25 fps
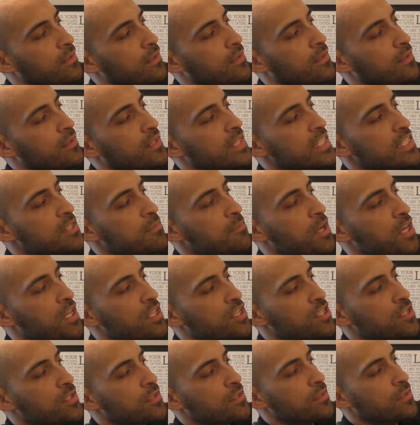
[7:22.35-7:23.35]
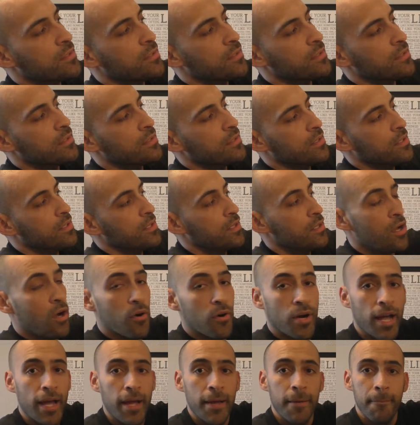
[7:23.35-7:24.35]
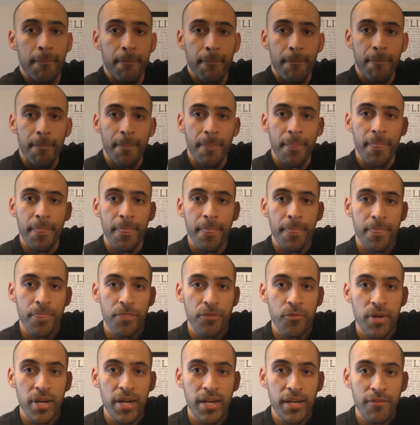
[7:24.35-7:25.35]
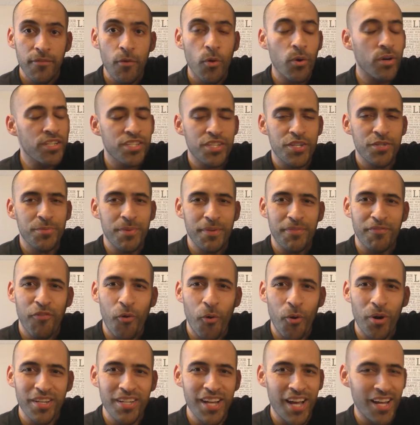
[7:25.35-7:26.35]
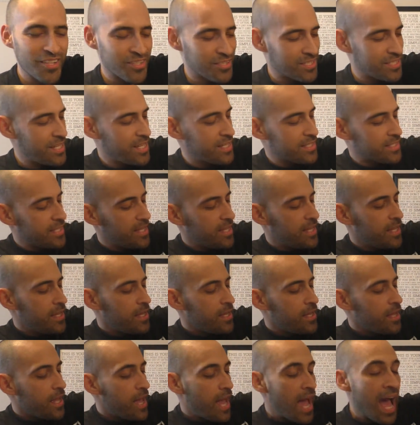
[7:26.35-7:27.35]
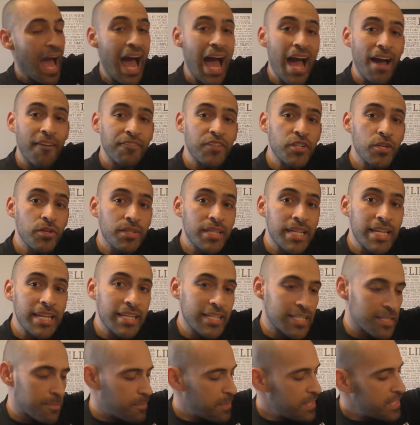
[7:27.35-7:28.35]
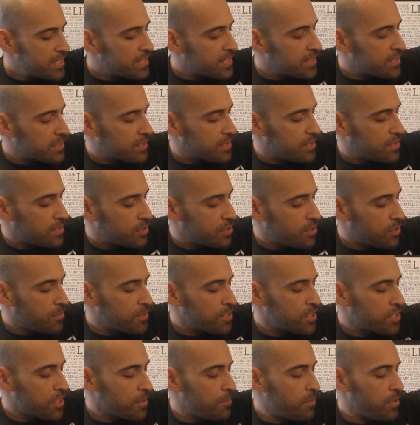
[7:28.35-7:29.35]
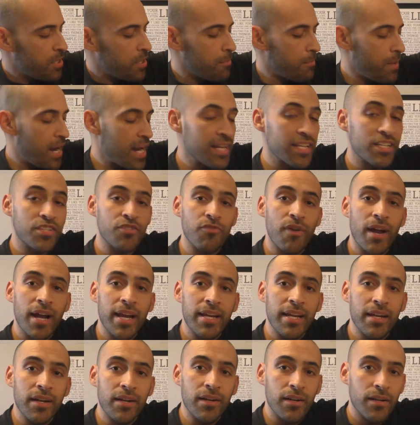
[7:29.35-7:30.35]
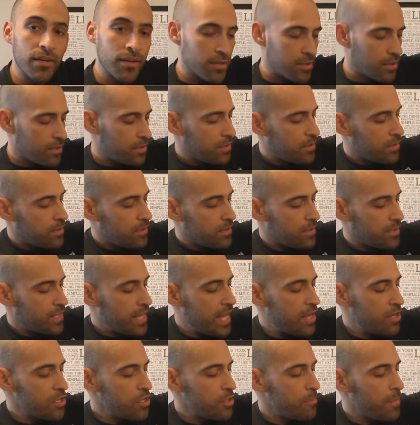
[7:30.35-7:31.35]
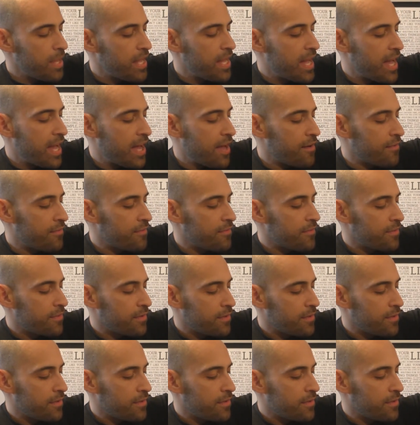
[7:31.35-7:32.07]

this much, okay? $4 signs. After the expenses, so I'm just gonna put a minus right here. Now you may have